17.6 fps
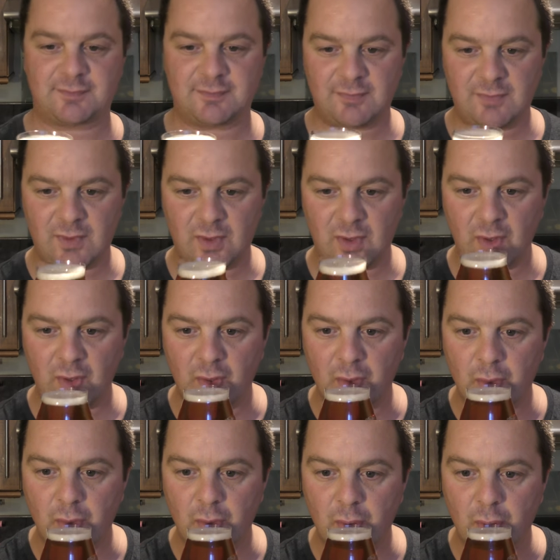
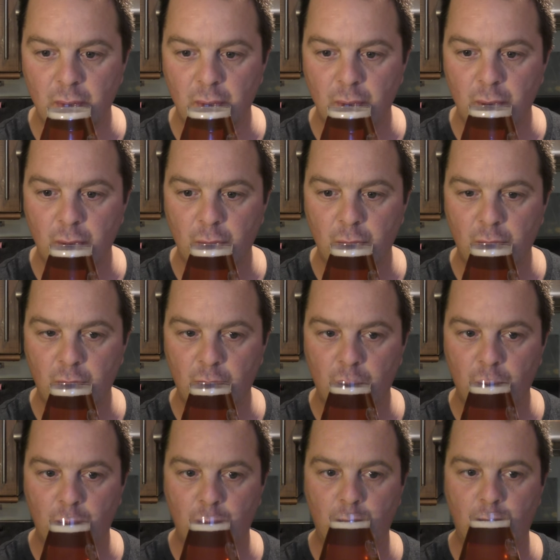
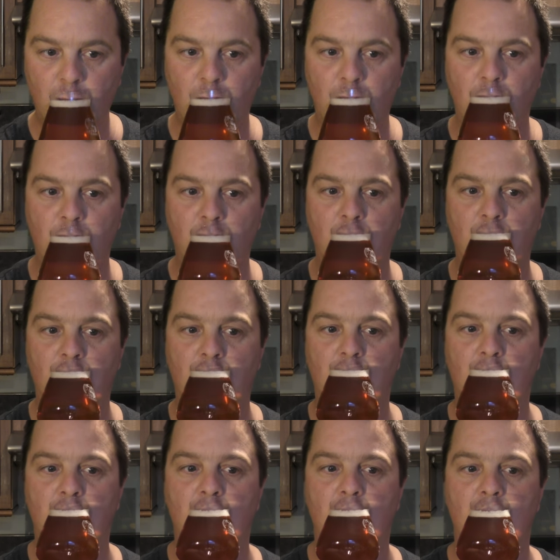
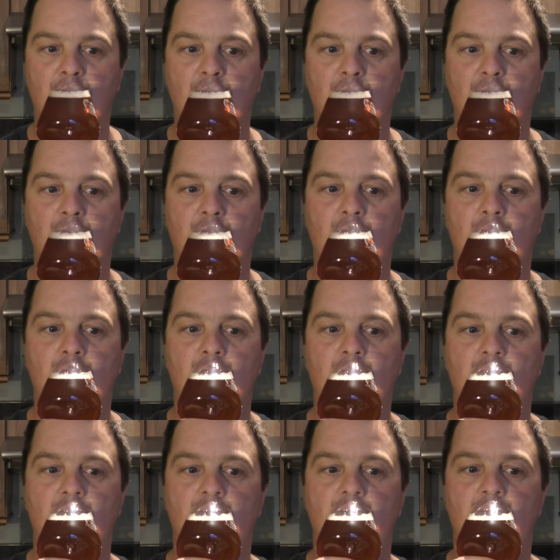
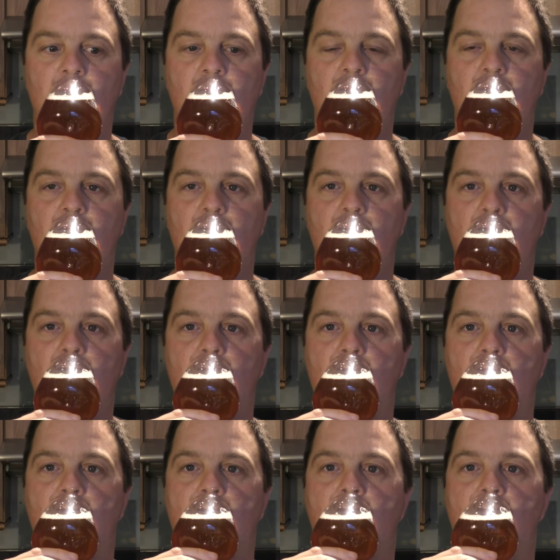
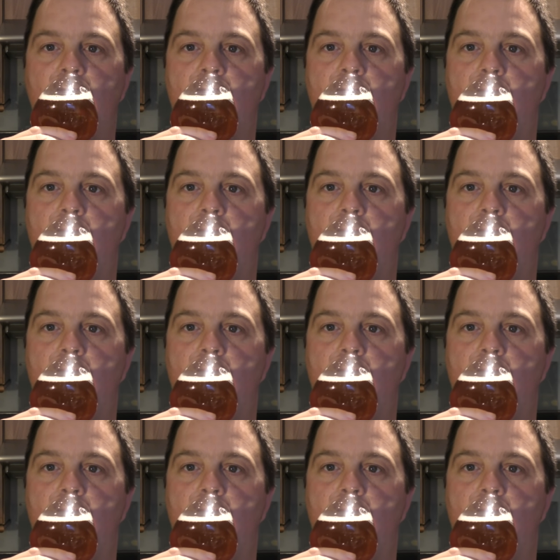Nobody speaks.